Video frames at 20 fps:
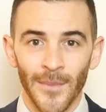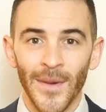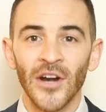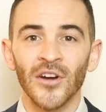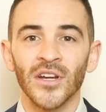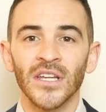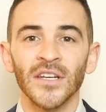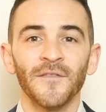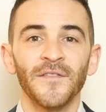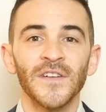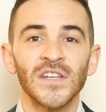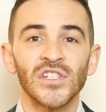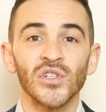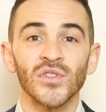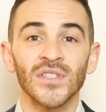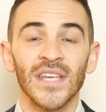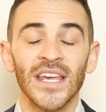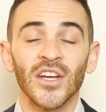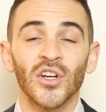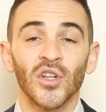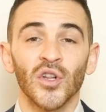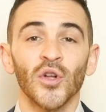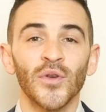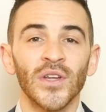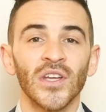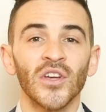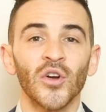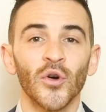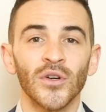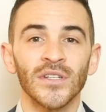American officials,
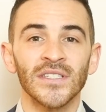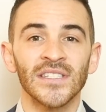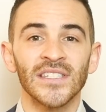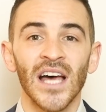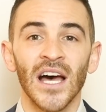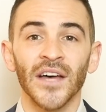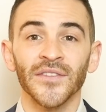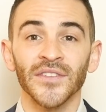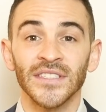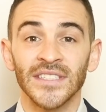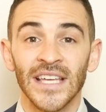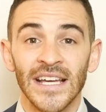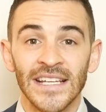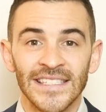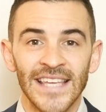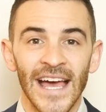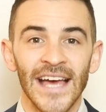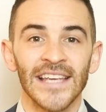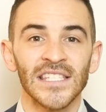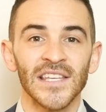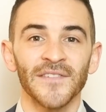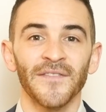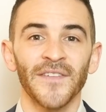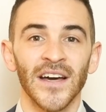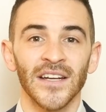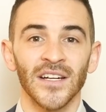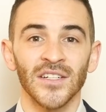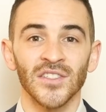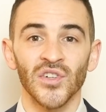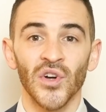including Gordon Sondland,
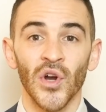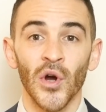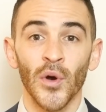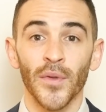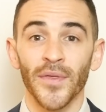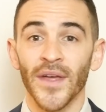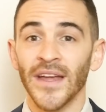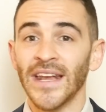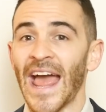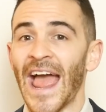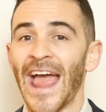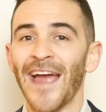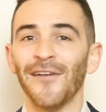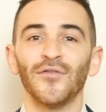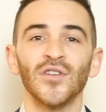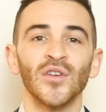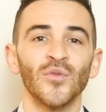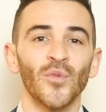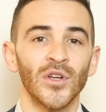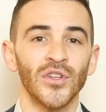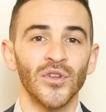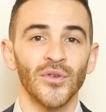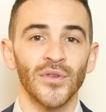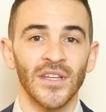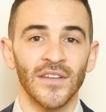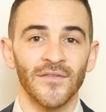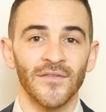testified under oath that everyone knew the